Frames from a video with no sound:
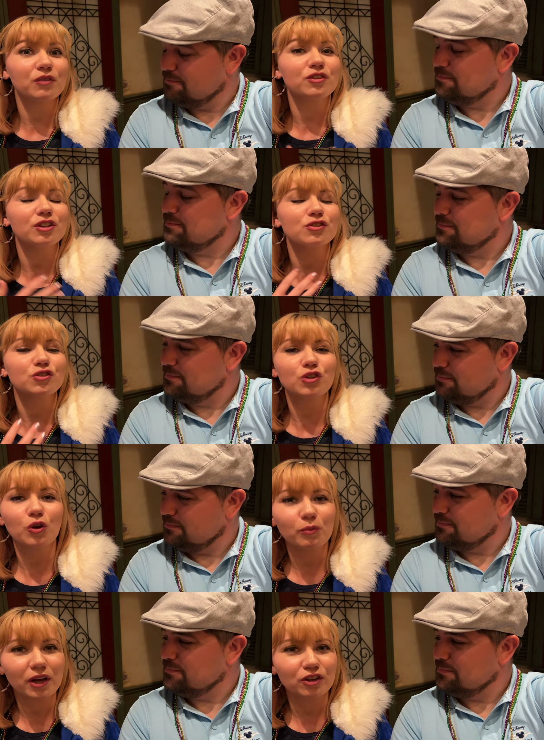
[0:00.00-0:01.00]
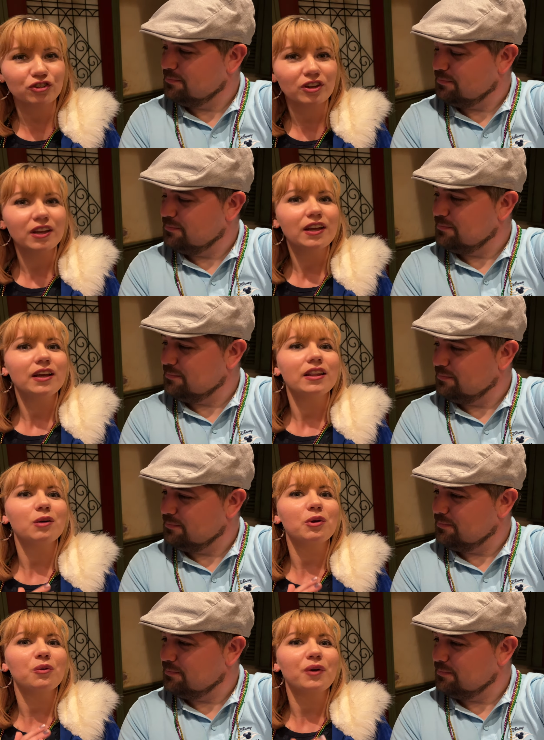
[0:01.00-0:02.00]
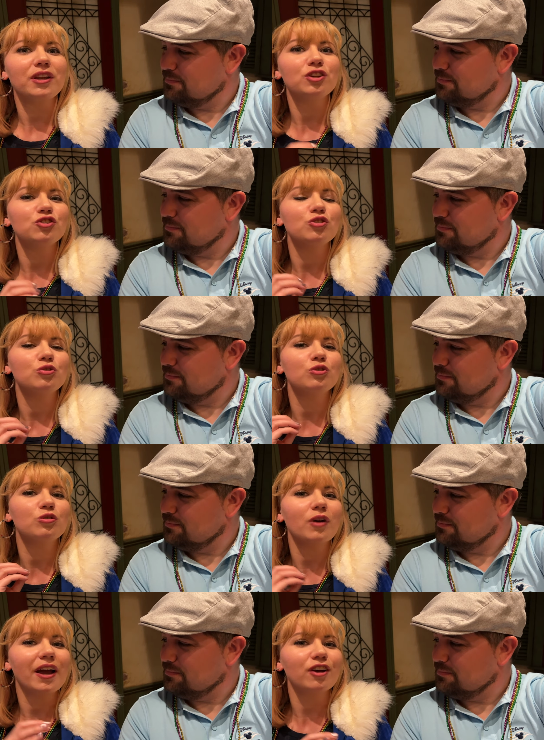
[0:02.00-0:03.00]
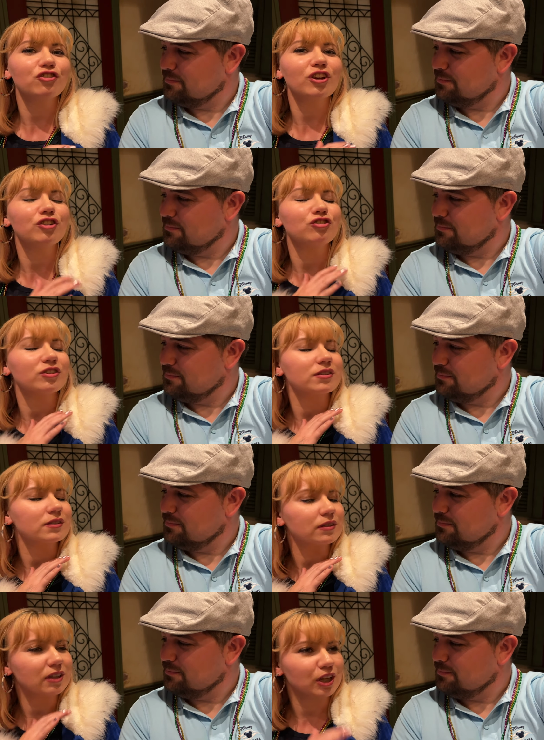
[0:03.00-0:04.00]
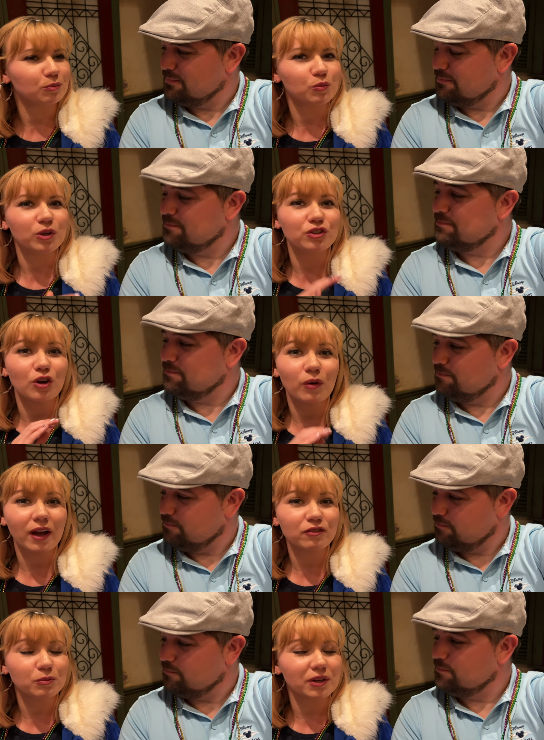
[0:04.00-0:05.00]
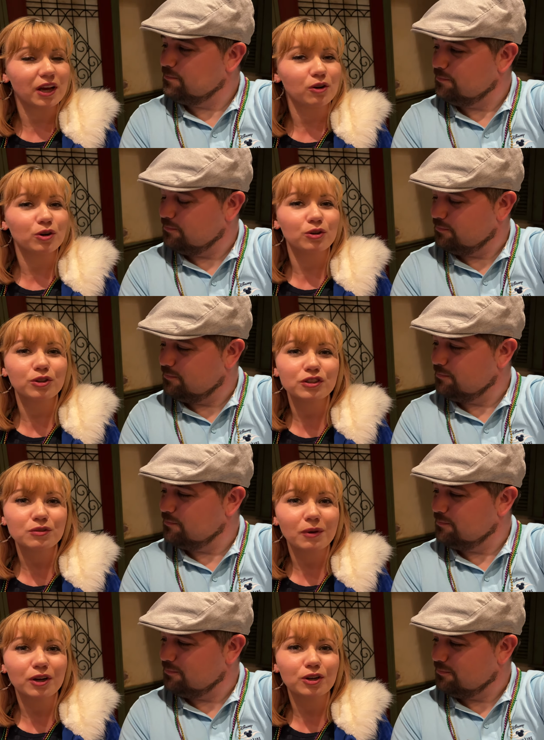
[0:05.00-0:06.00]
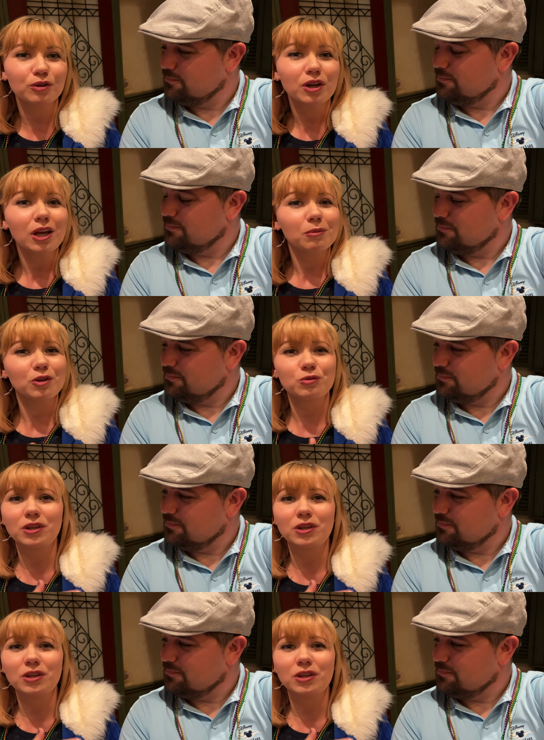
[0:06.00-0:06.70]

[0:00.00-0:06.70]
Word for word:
Speaker 1: have done so much we are ready to crash and just sleep. We don't have to be out early tomorrow because we